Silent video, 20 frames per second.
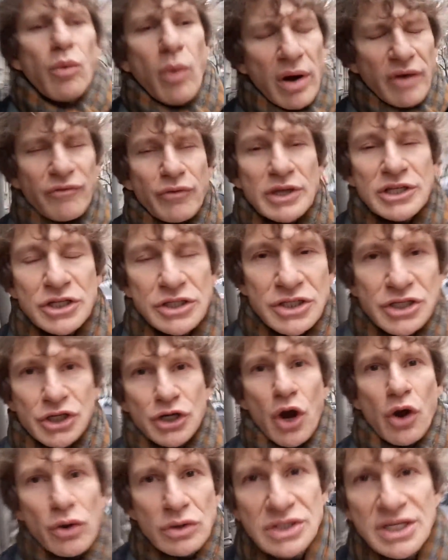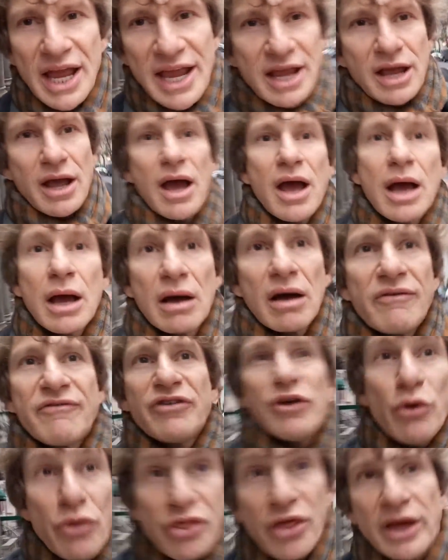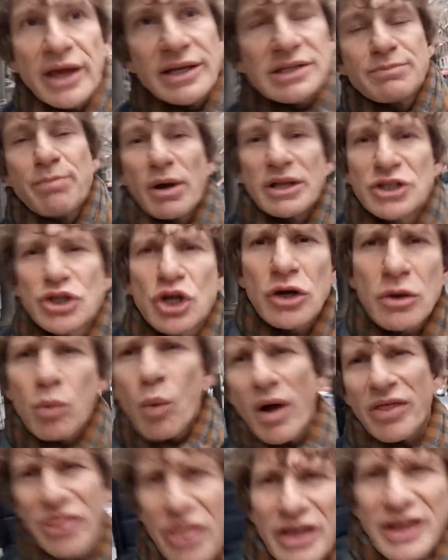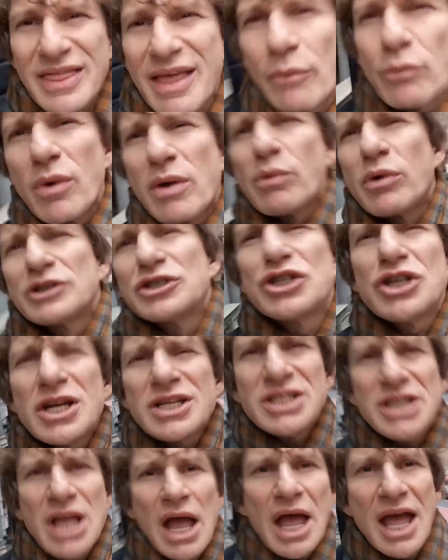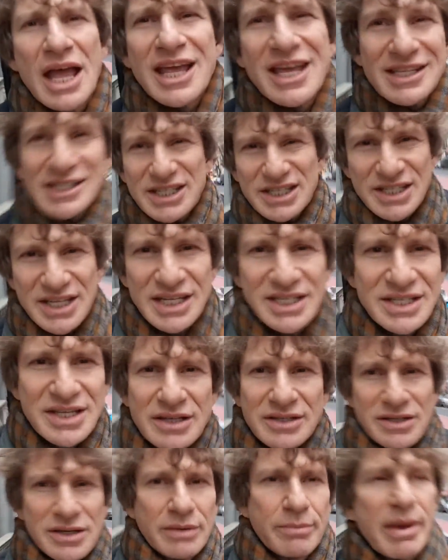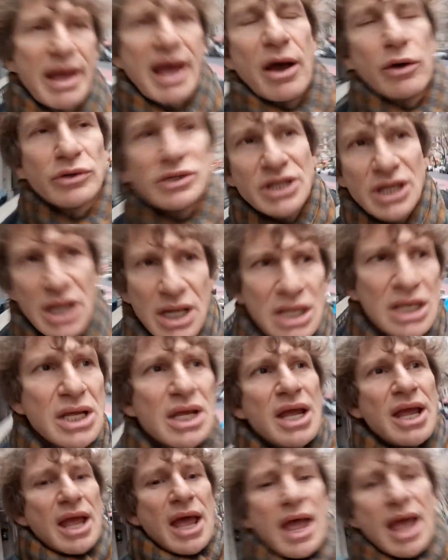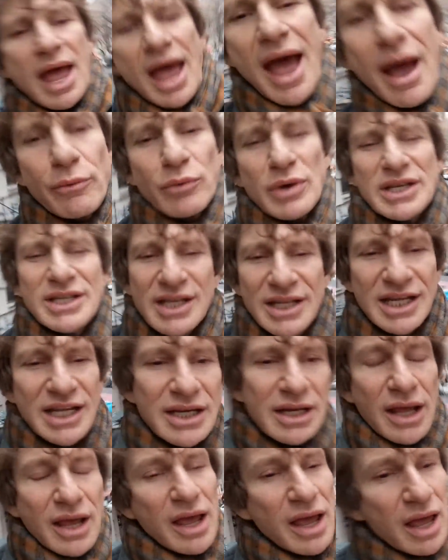What if we just chose like a few things, but took one thing that we were just consistent about, and we did it